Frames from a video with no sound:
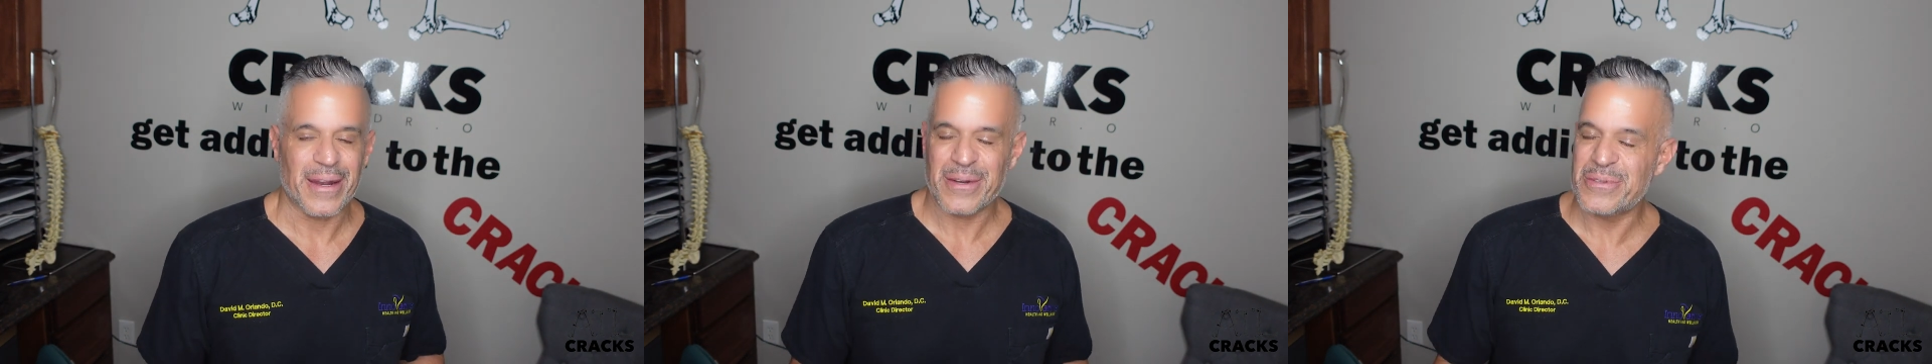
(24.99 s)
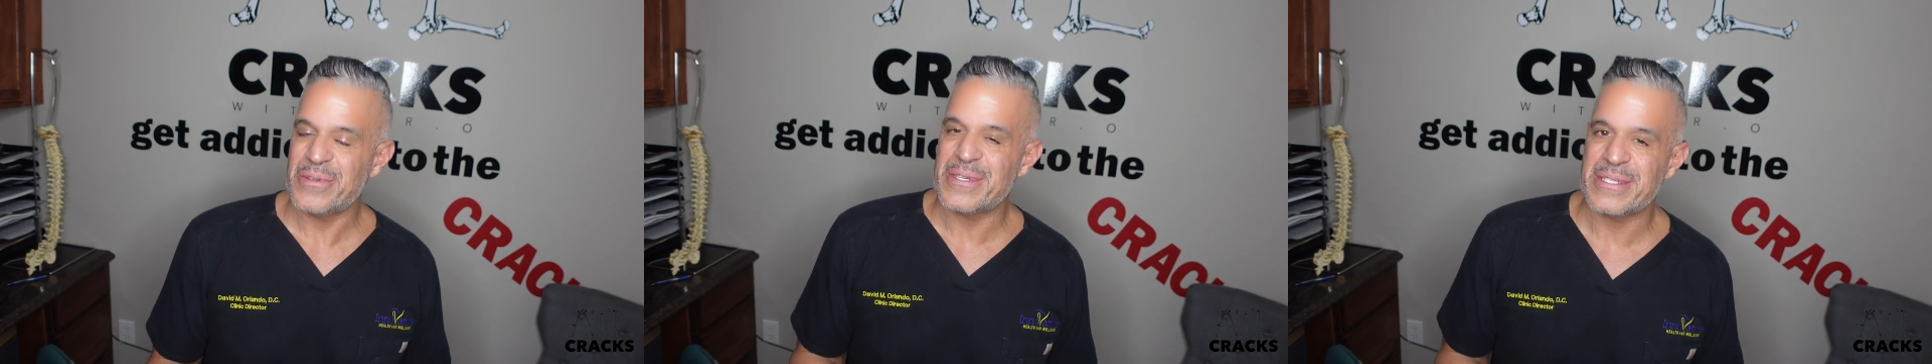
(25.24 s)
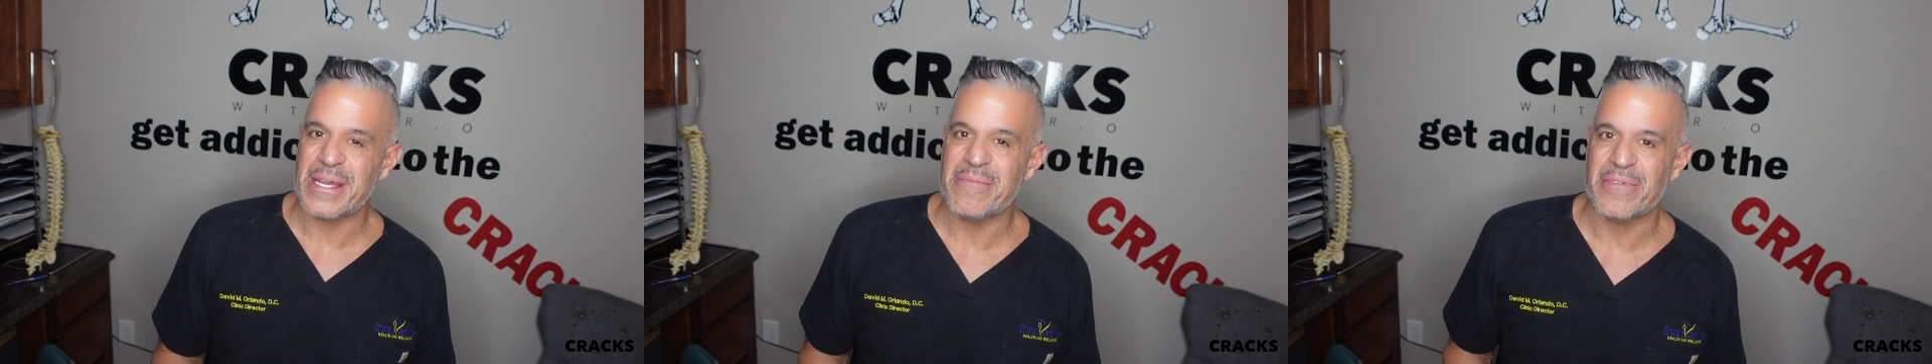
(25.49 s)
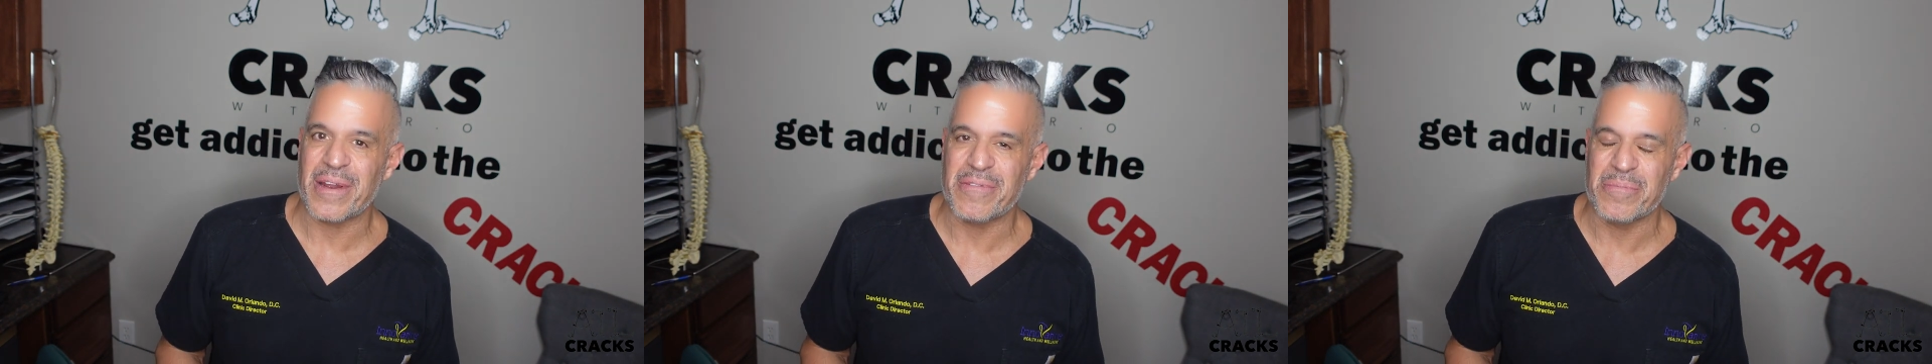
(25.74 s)
I don't do the same
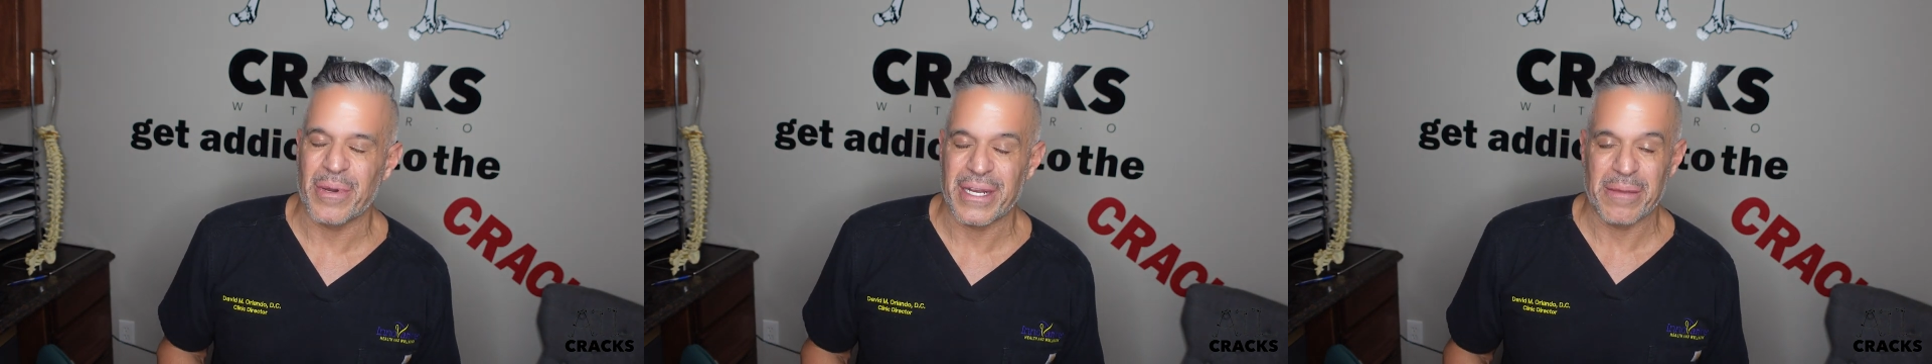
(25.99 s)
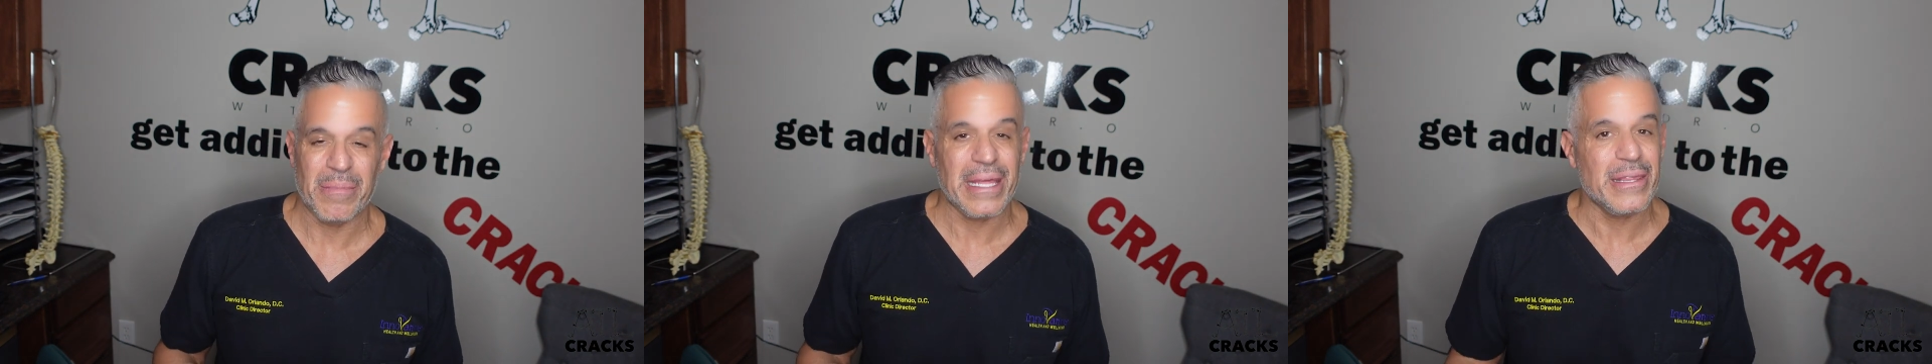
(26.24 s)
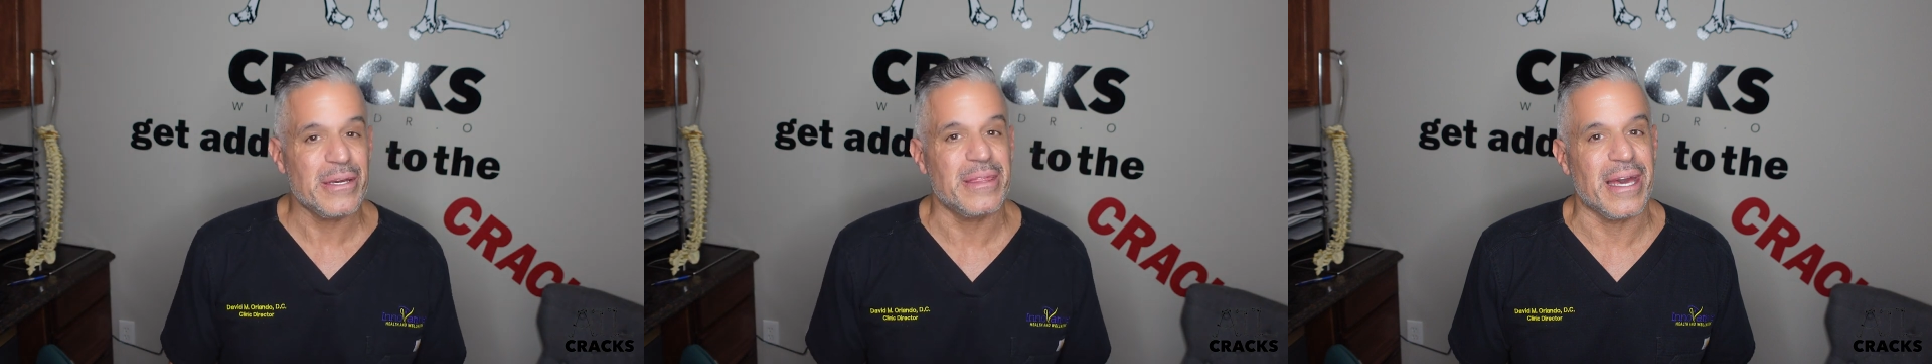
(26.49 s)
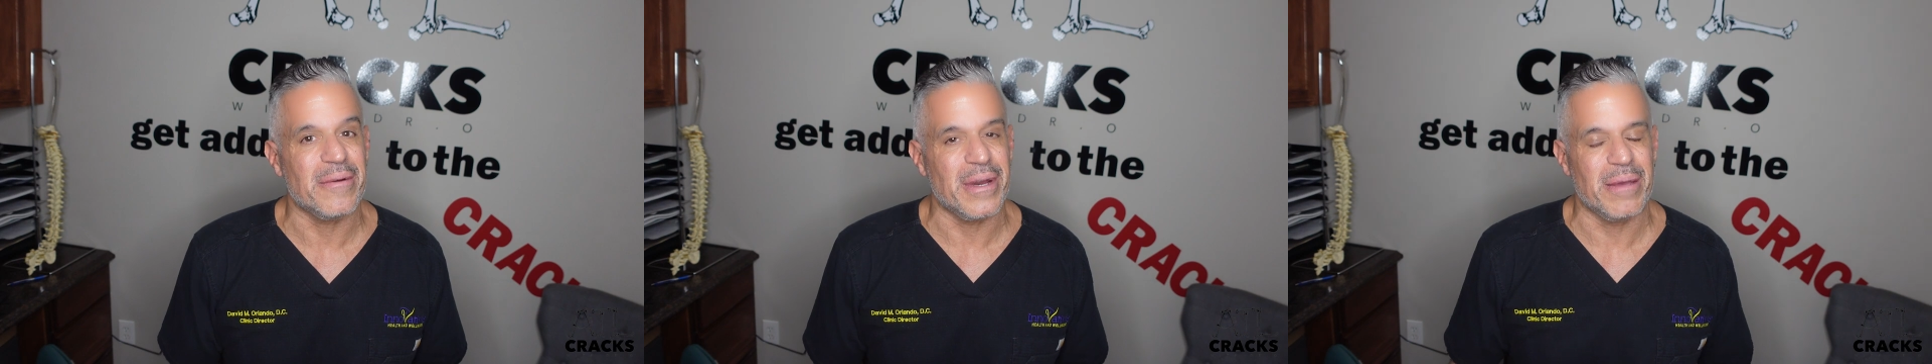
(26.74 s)
for everybody. It may look
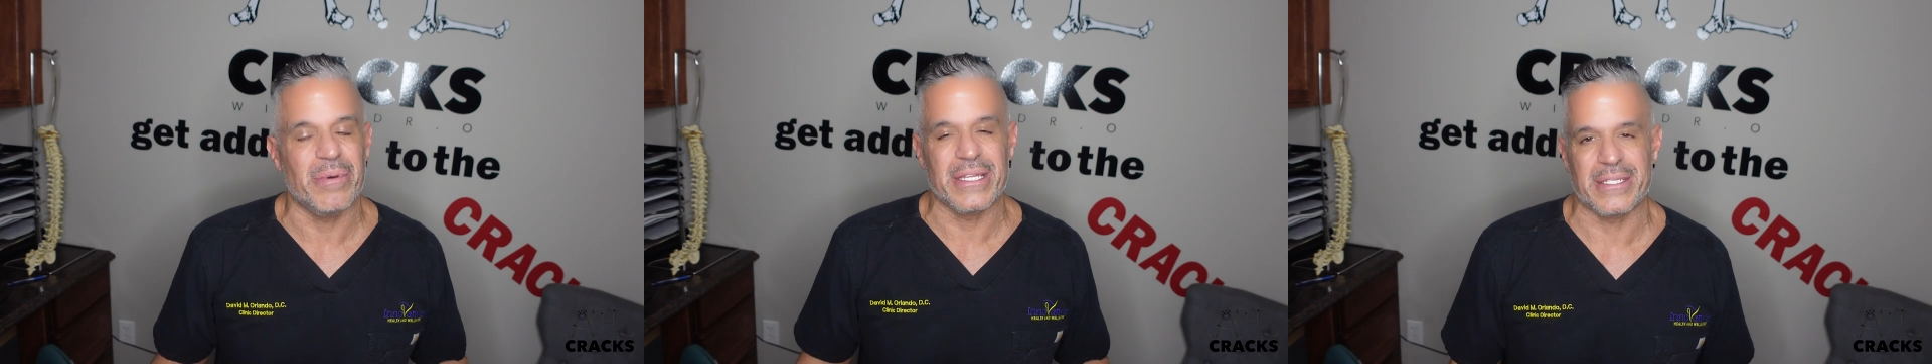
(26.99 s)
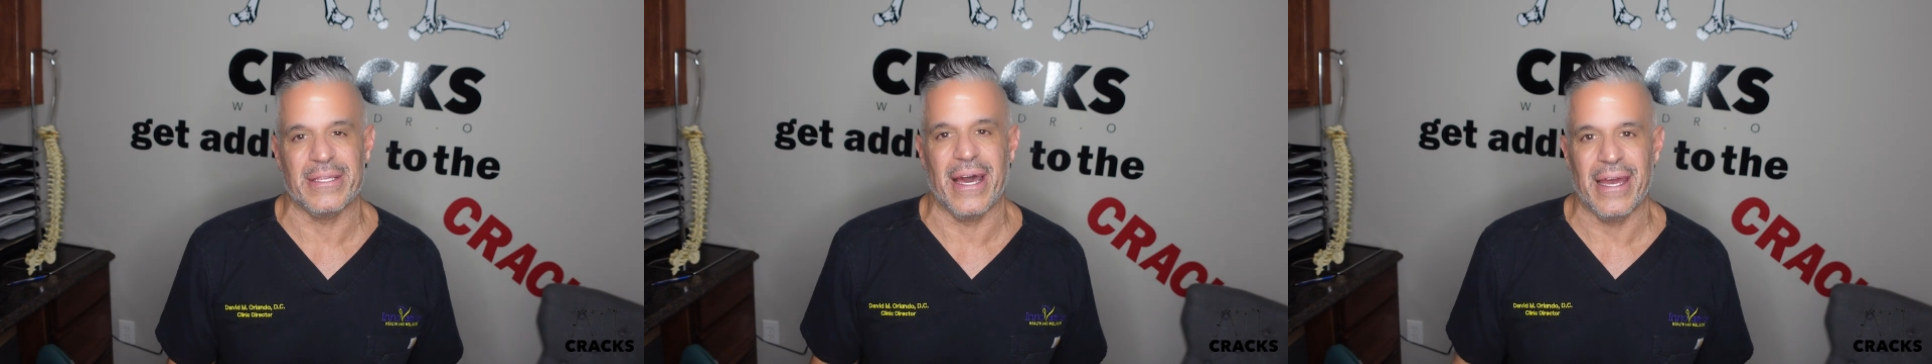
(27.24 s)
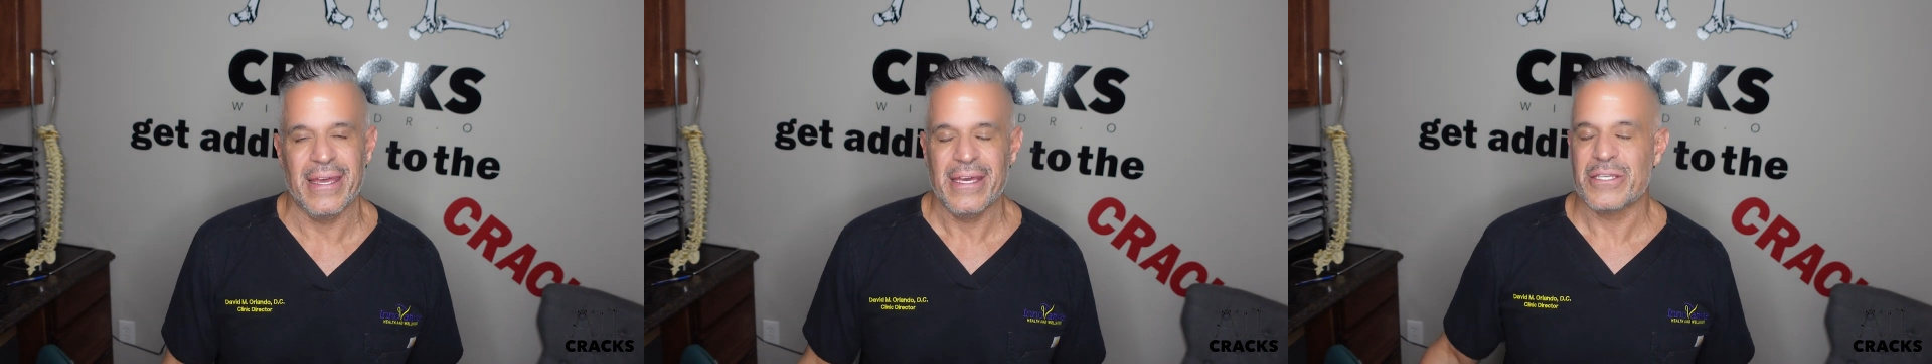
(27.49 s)
that way, but it's not.